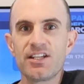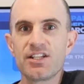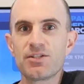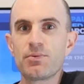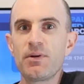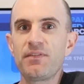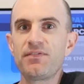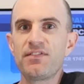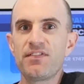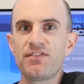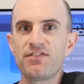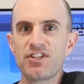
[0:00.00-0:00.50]

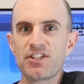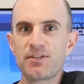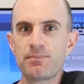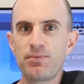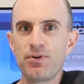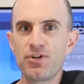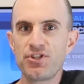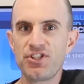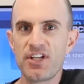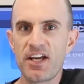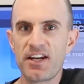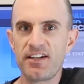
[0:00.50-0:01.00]
Zwift have just
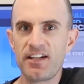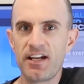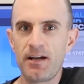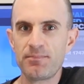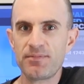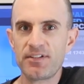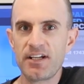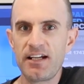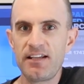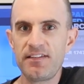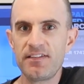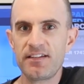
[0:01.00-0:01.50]
pushed out an
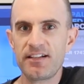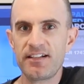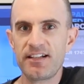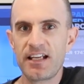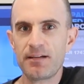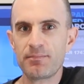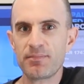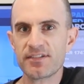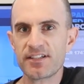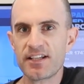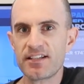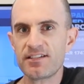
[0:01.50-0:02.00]
update that
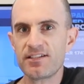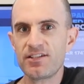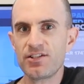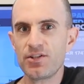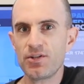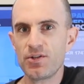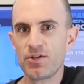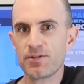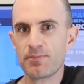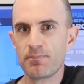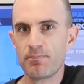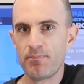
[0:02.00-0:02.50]
enables us to
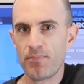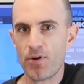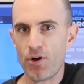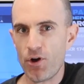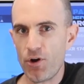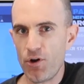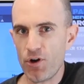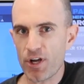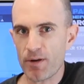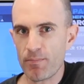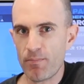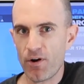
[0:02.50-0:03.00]
use
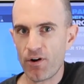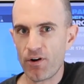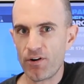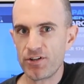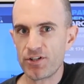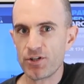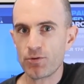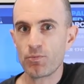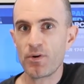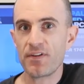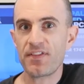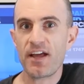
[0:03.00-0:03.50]
ERG
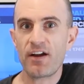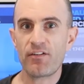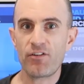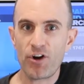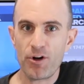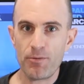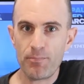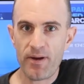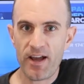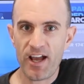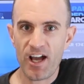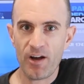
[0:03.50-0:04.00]
mode with
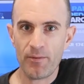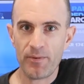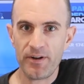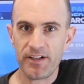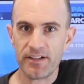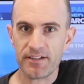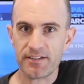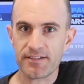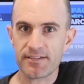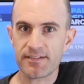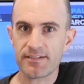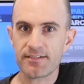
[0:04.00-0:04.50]
our own power
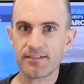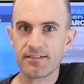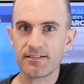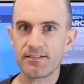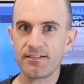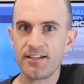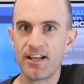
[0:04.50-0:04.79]
meters.